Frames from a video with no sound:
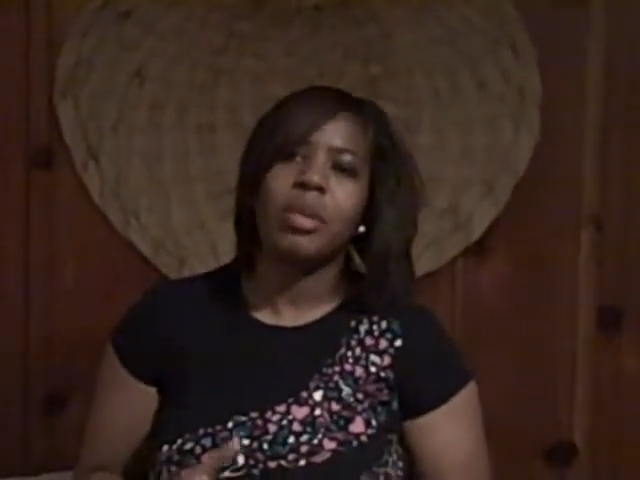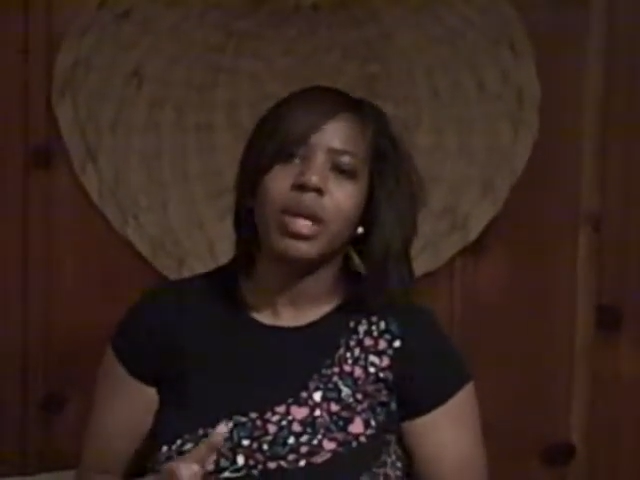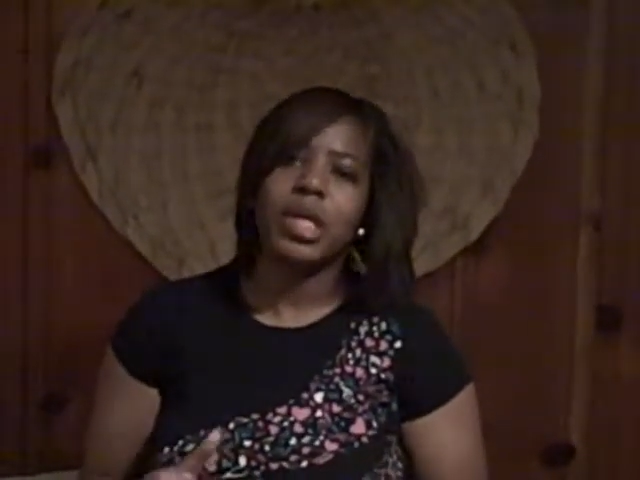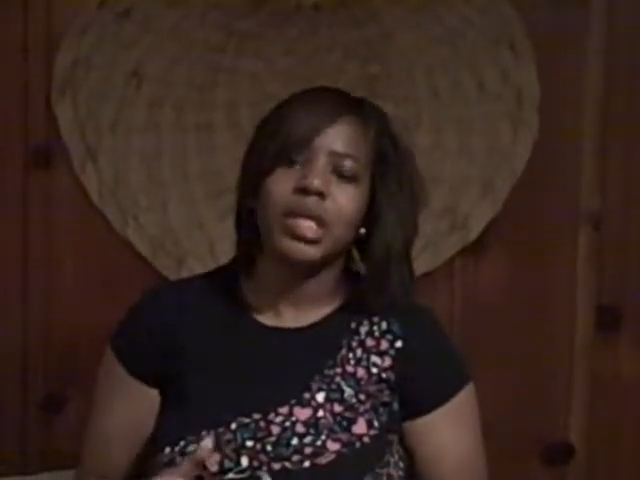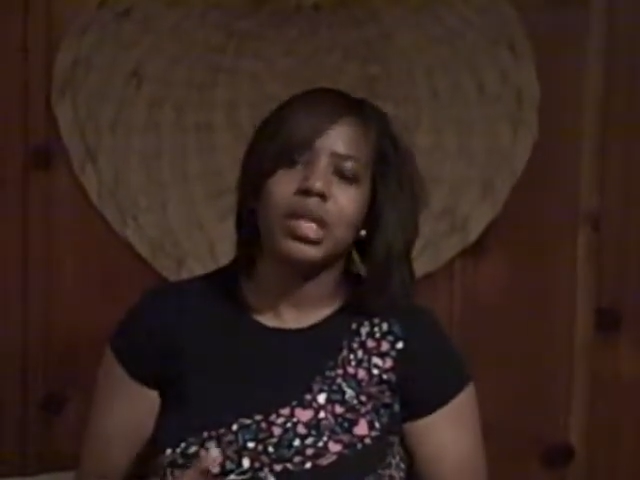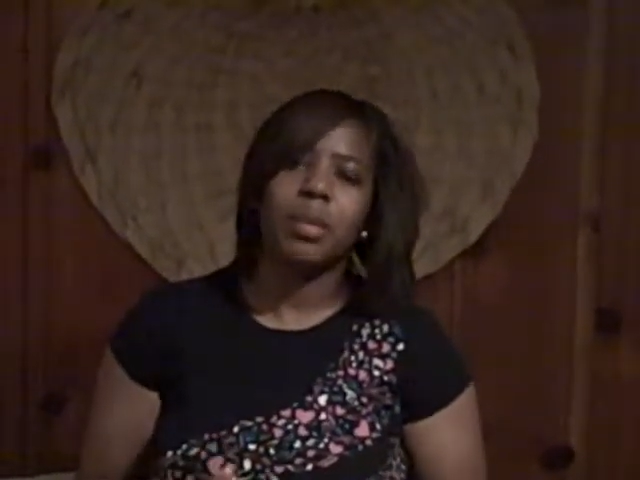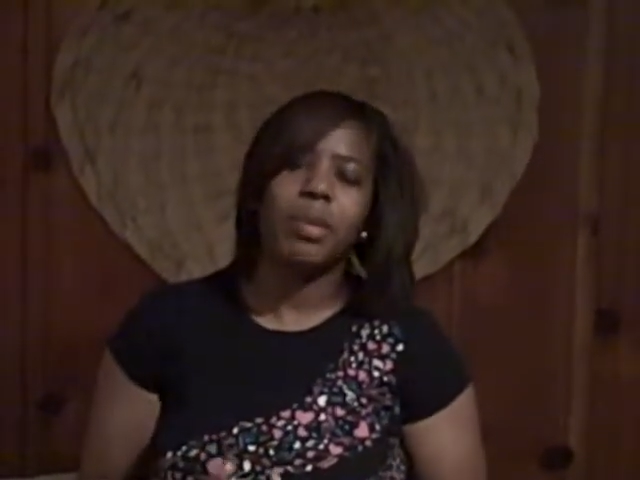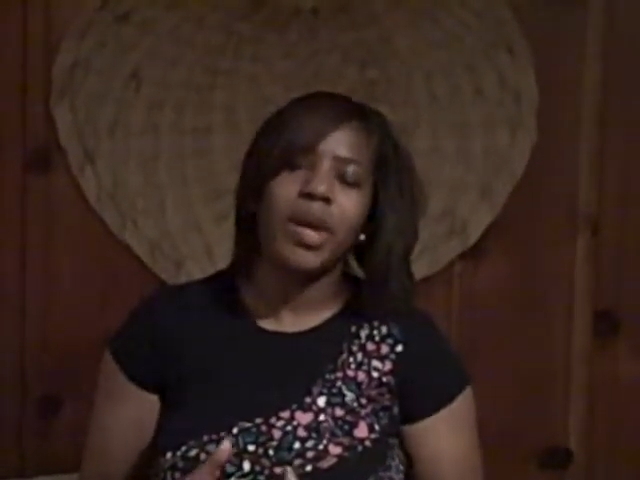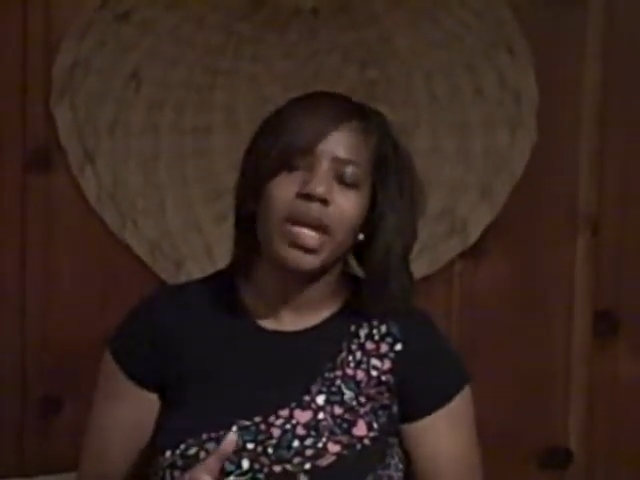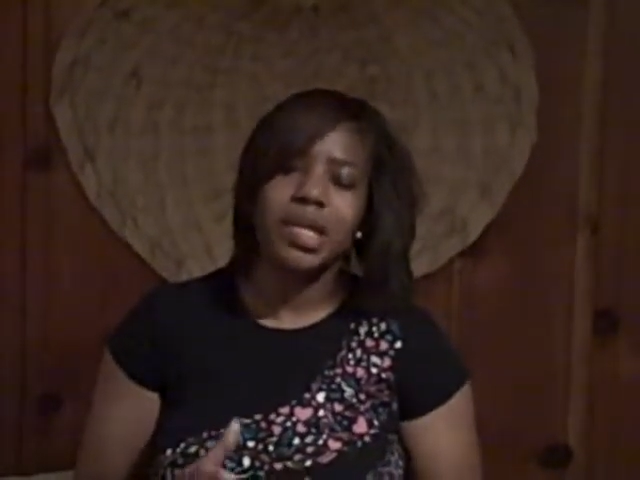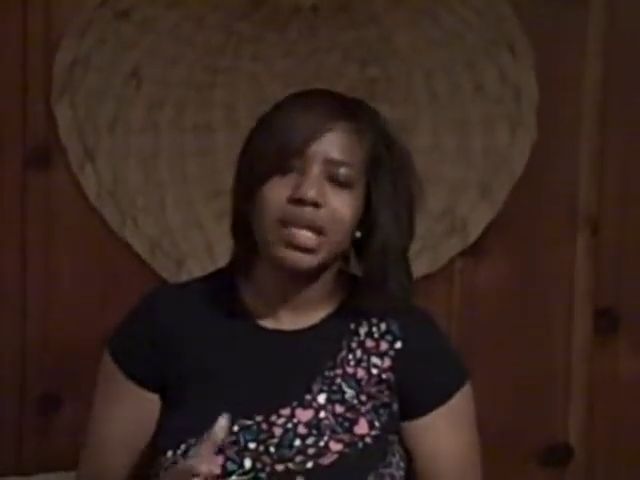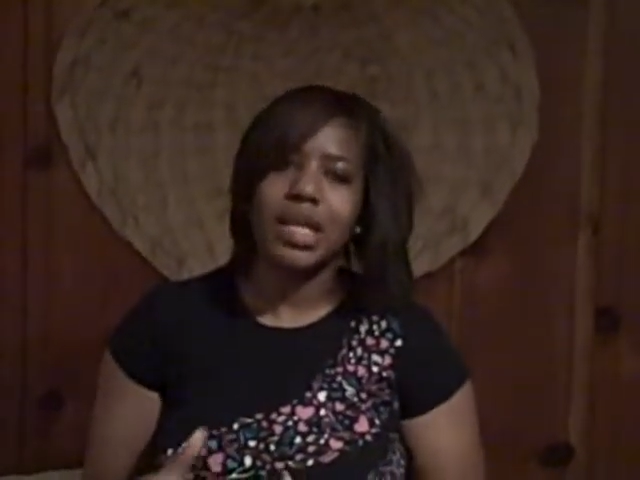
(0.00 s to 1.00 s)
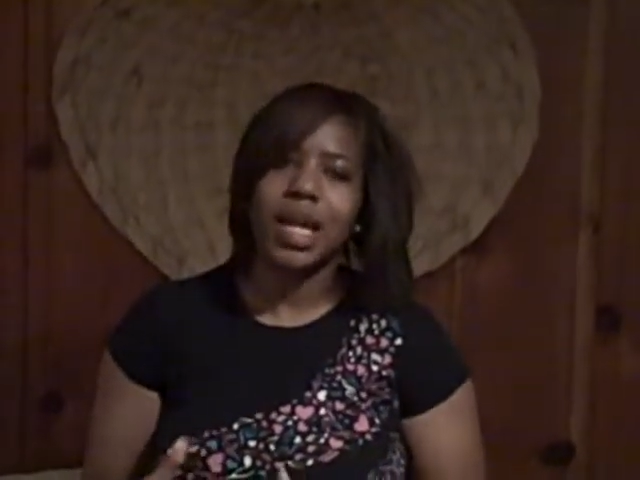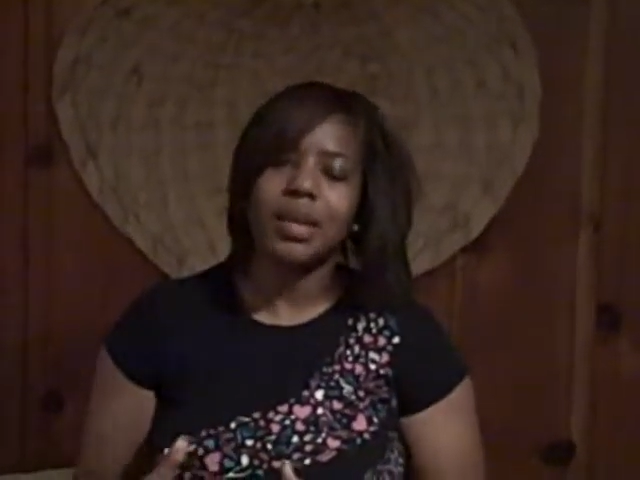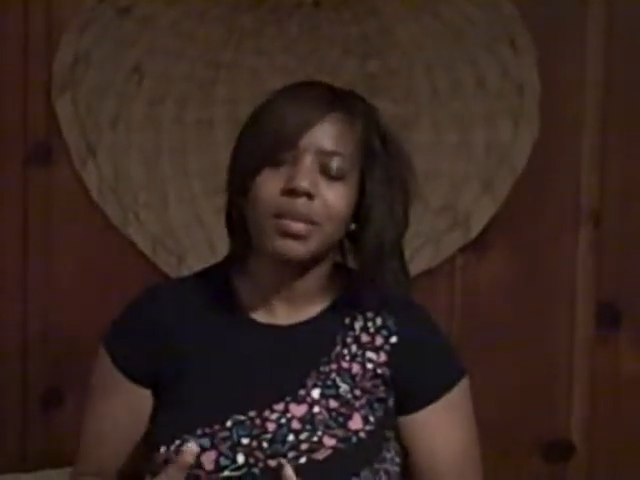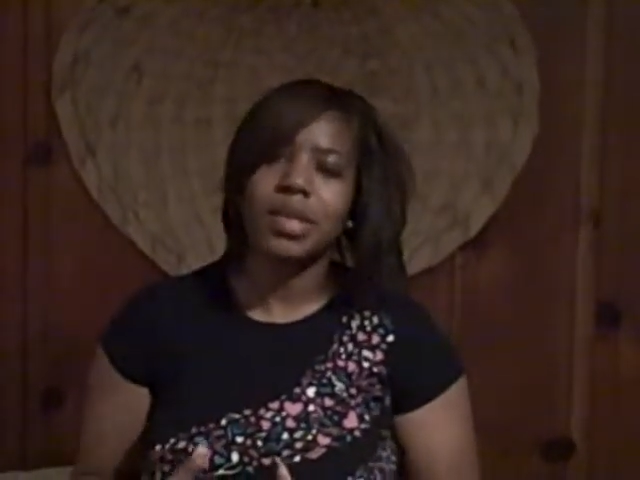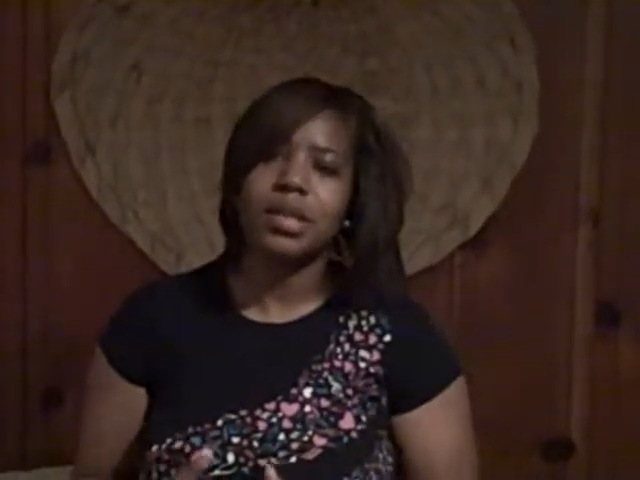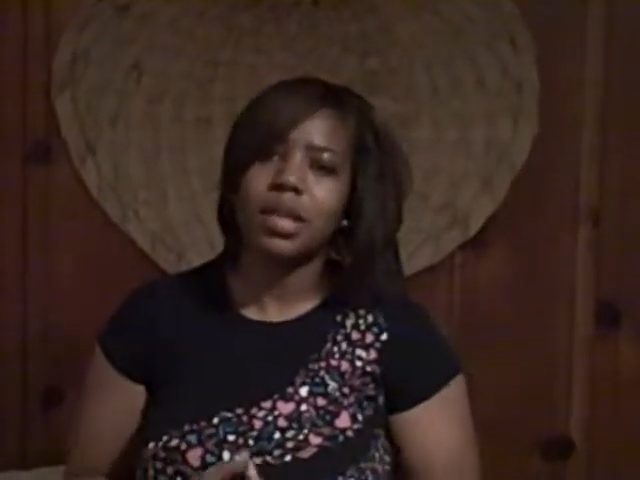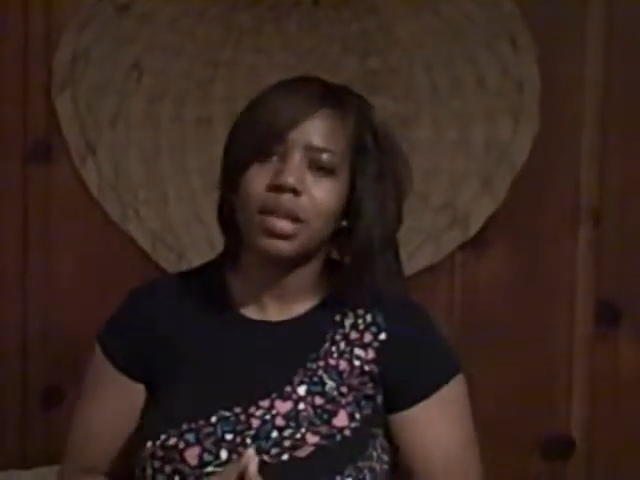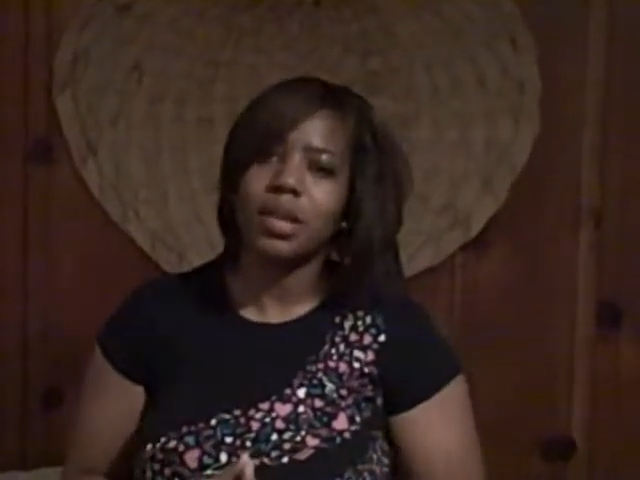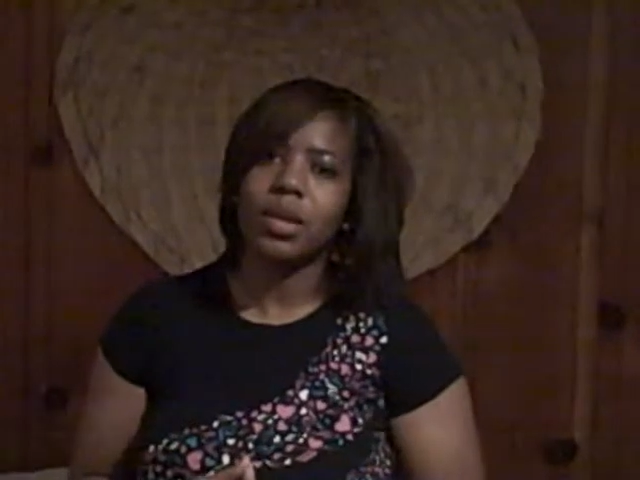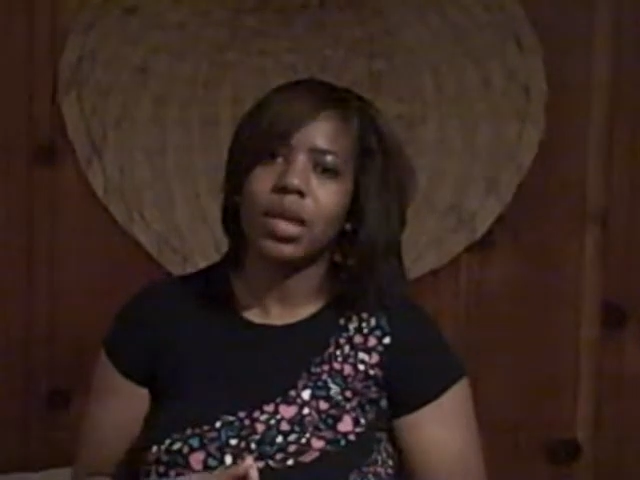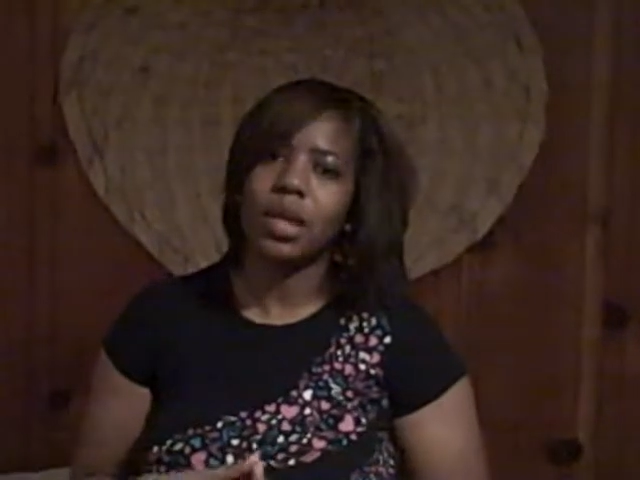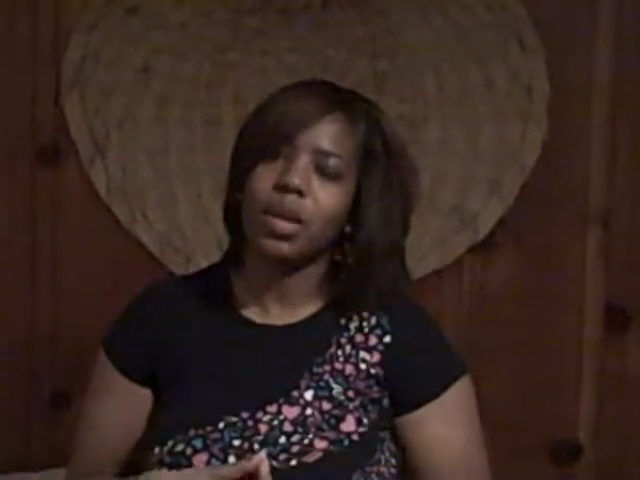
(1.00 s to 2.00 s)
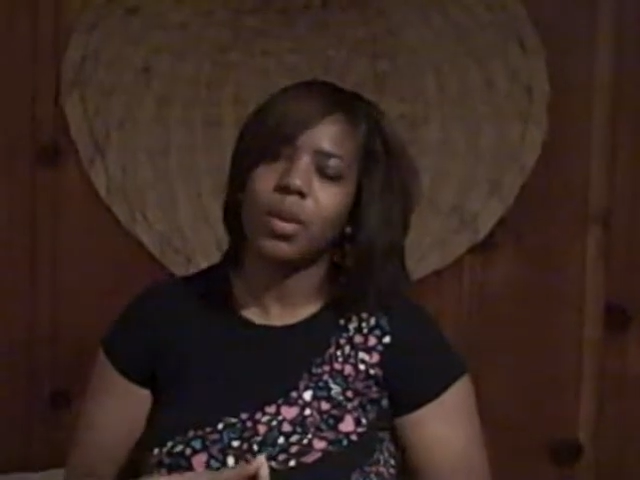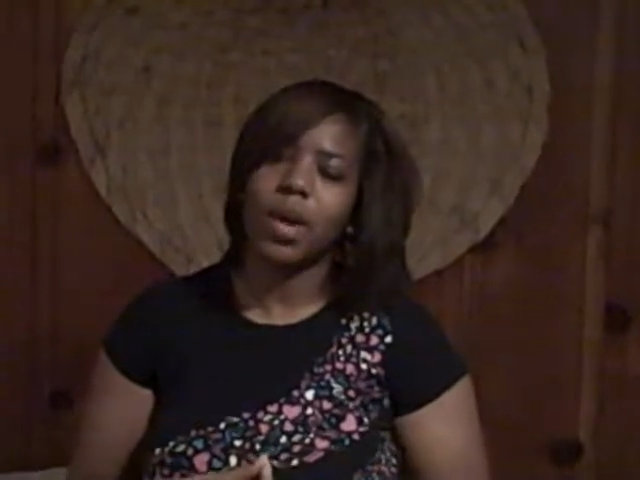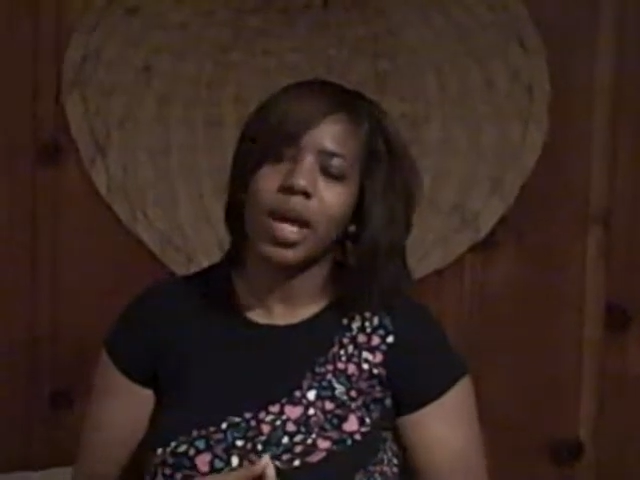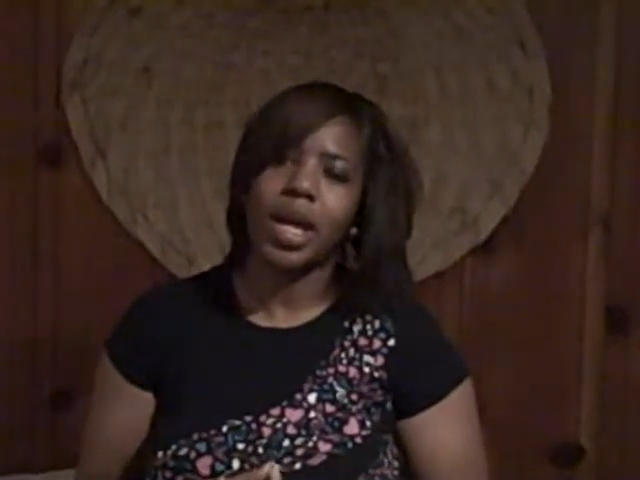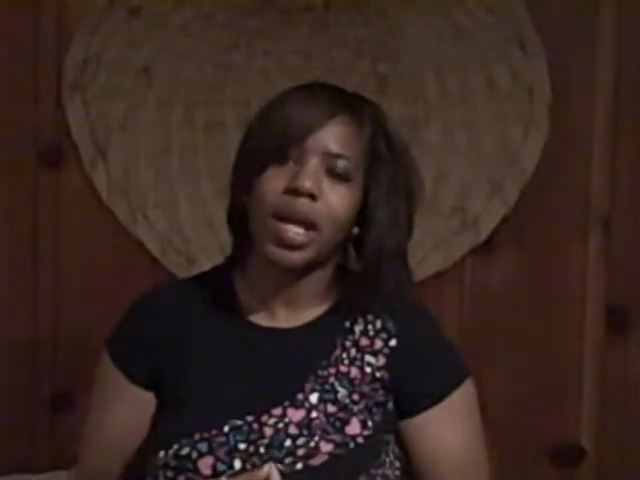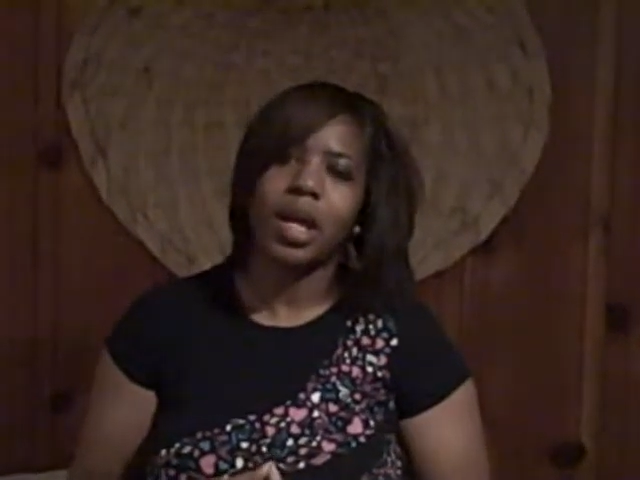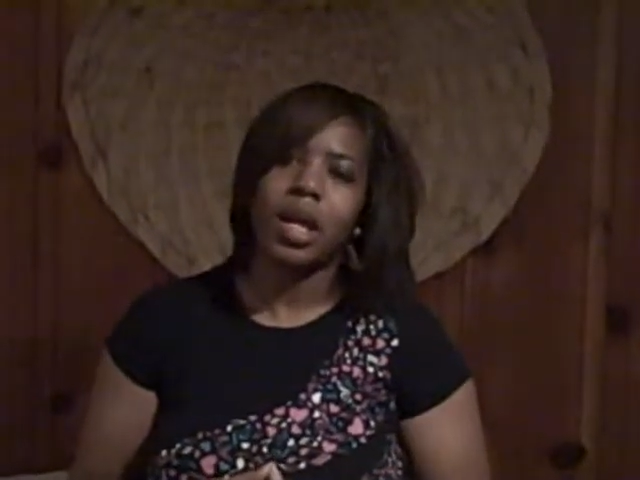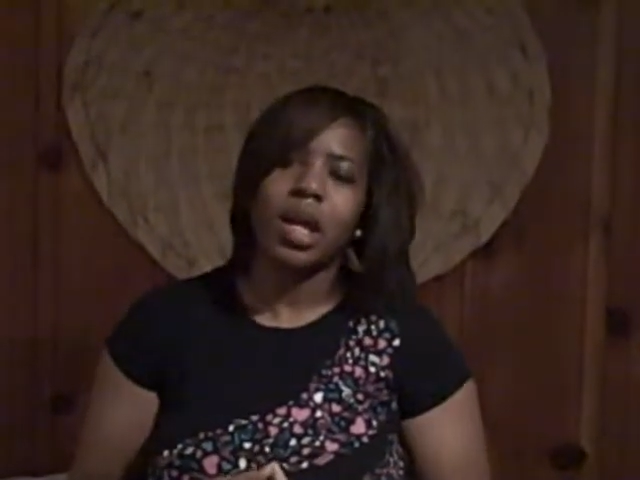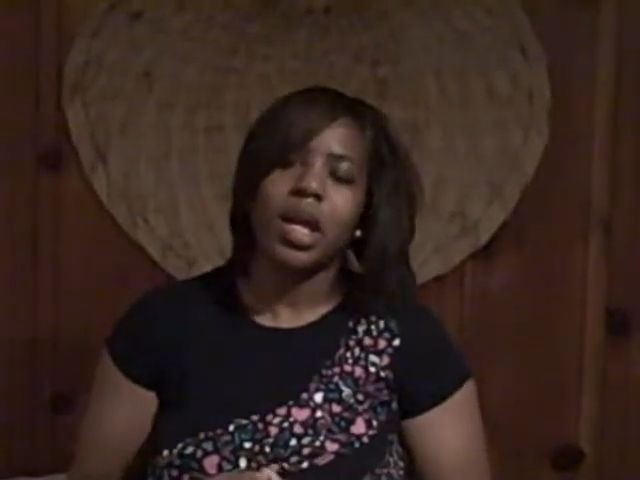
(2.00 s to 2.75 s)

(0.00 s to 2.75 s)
put some pit stops in the way